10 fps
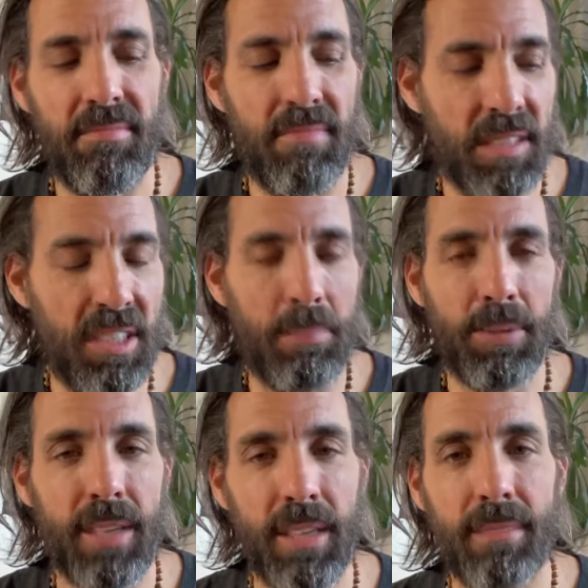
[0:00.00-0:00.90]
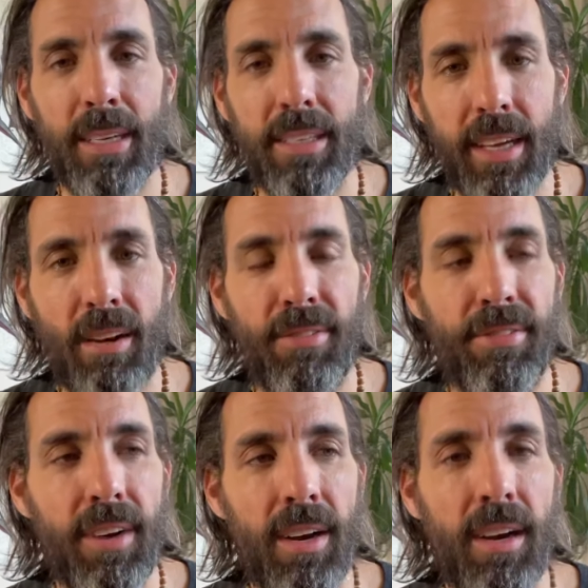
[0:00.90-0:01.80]
a deeper sense of myself,
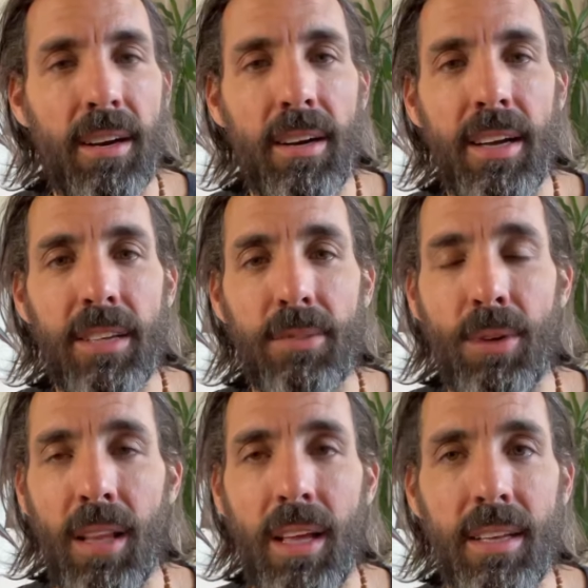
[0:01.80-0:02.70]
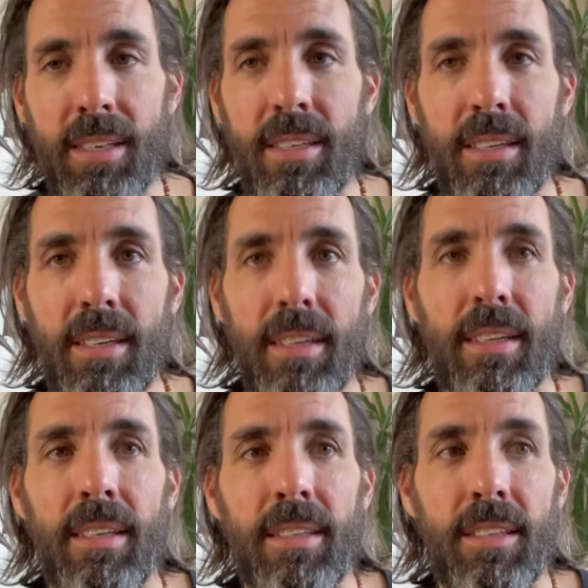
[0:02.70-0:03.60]
as well as
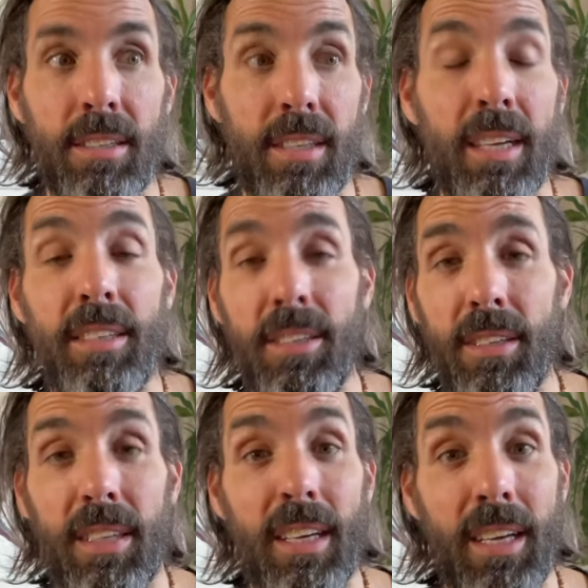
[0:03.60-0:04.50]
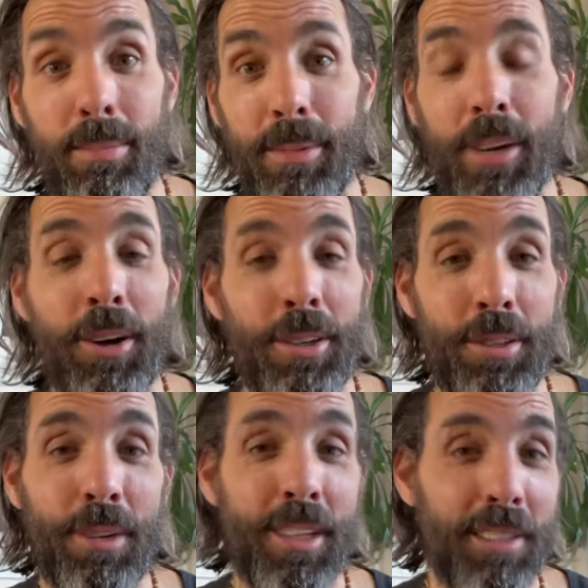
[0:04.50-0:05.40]
just continually keep the
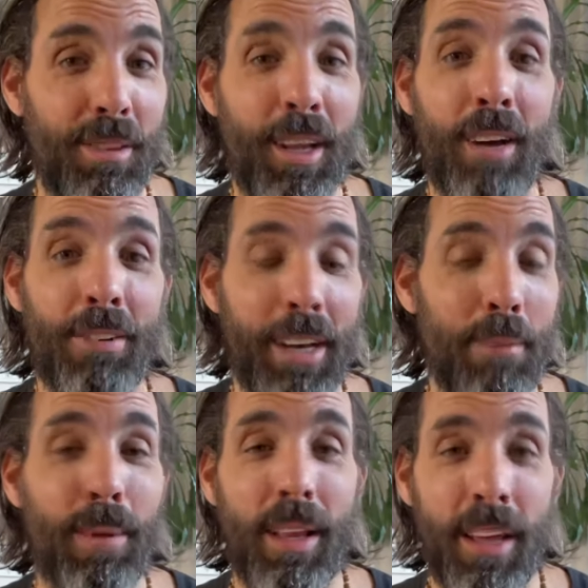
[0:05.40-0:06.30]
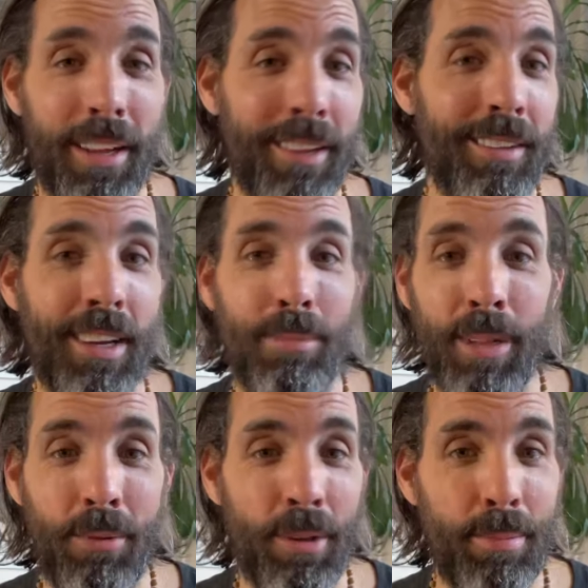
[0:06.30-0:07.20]
heartstrings of love kind of playing and
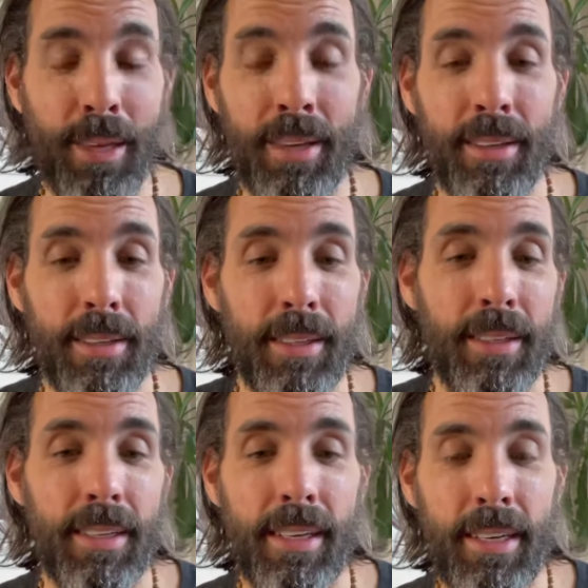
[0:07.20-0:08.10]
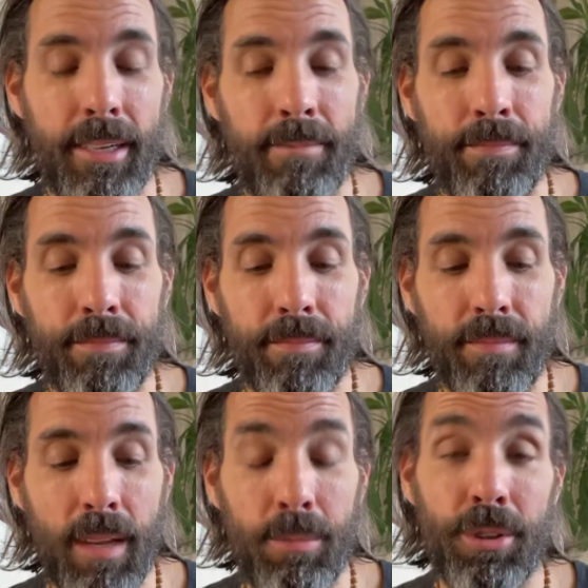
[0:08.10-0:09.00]
being with me. I'm
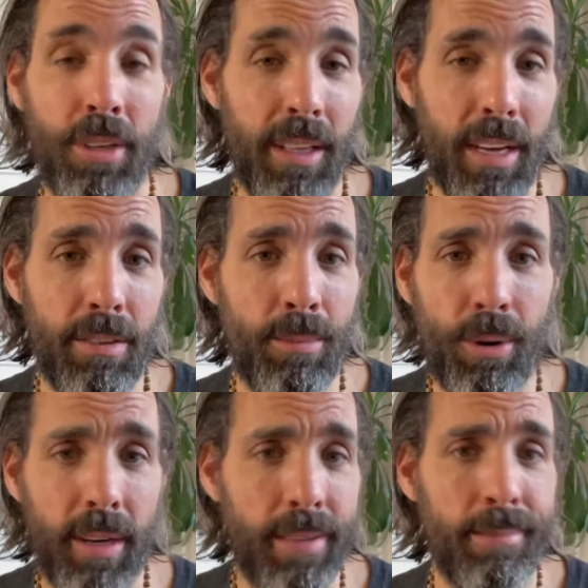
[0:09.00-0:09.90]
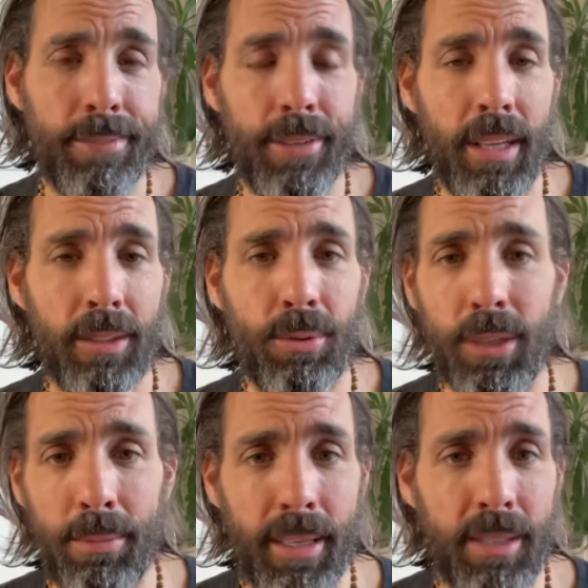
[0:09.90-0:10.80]
journaling every morning for like
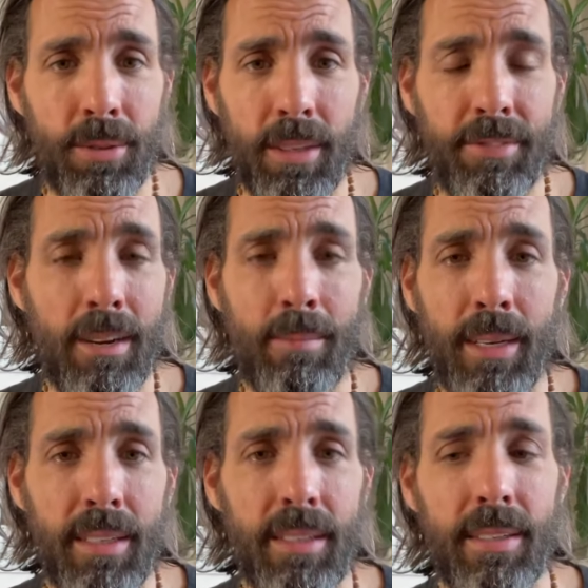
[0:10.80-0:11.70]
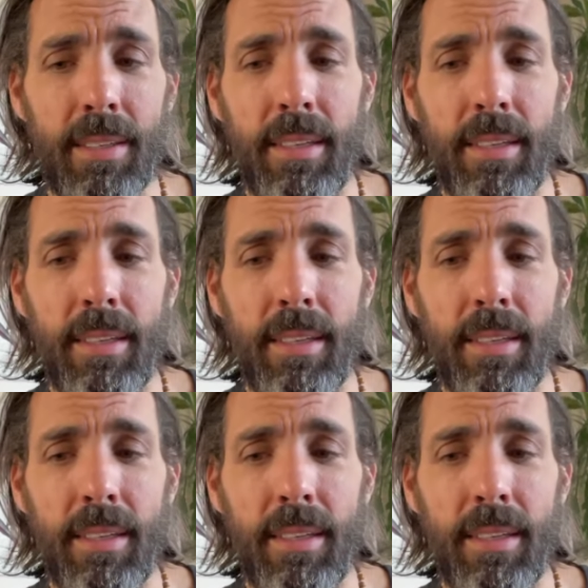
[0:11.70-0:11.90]
20 minutes, 25 minutes,